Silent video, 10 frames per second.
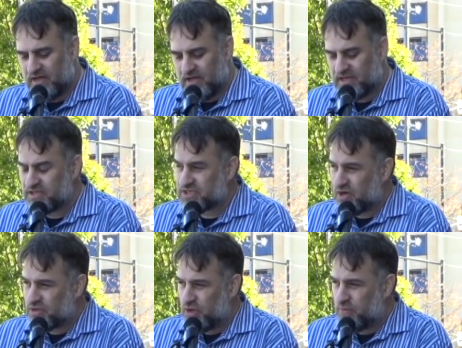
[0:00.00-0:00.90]
against
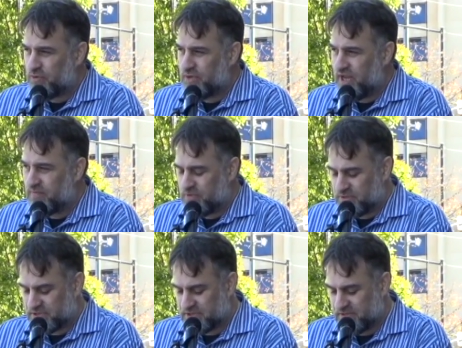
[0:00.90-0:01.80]
our global
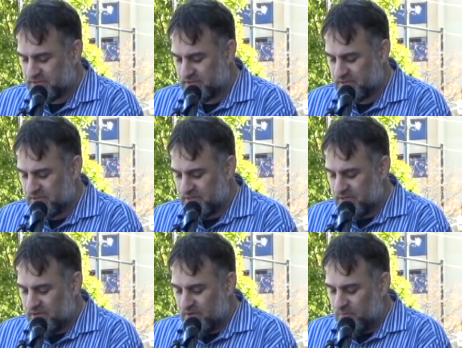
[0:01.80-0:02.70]
neighbors.
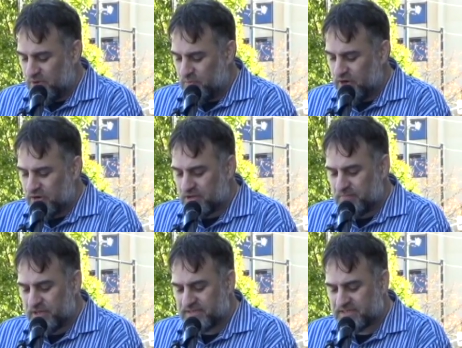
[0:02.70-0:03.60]
When we are
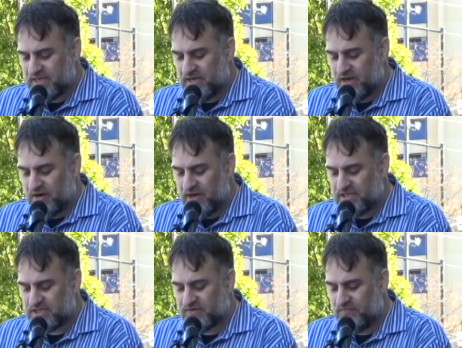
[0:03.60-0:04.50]
complicit in our
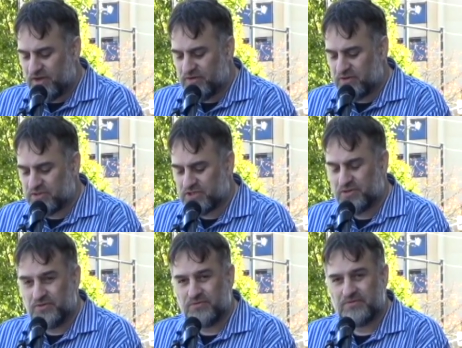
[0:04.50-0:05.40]
nation's failure
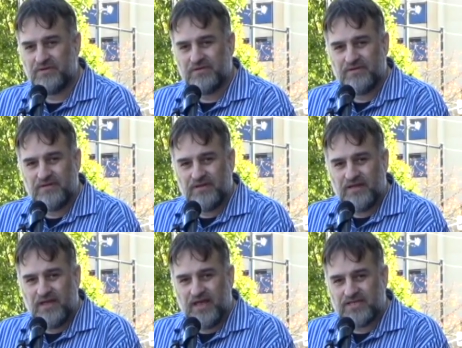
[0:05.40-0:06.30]
to,
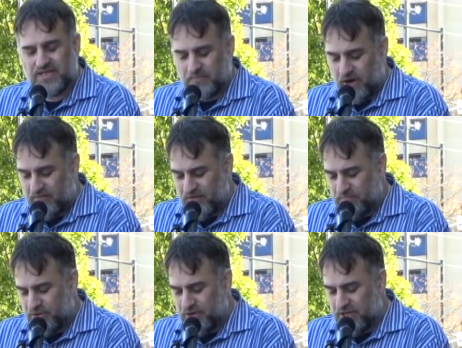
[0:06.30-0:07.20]
as the
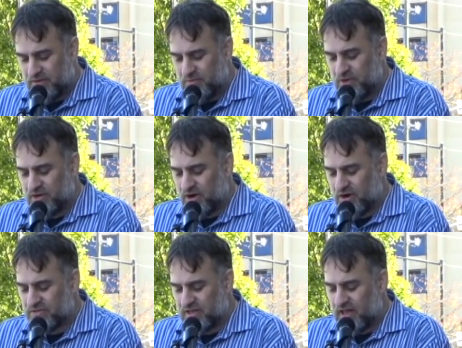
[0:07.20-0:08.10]
prophet put it,
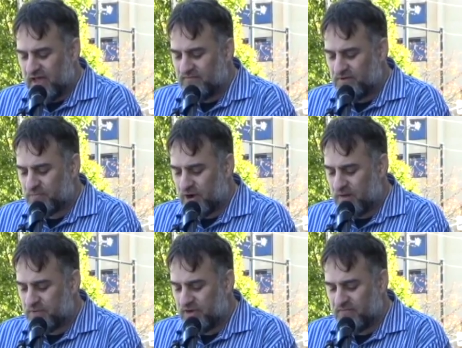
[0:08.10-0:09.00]
regard the life and
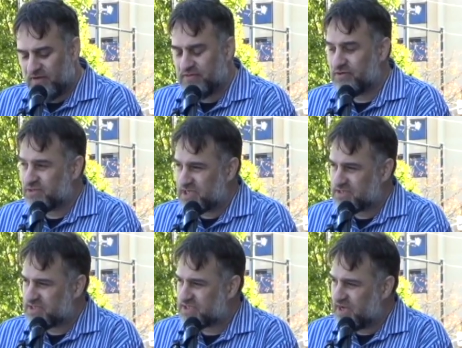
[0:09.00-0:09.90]
property of others
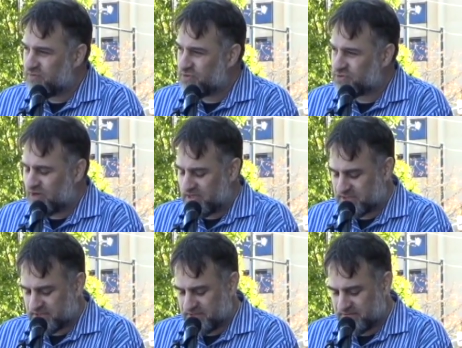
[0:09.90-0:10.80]
as a sacred
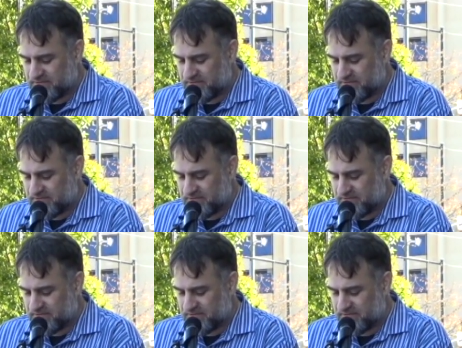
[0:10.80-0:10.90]
trust.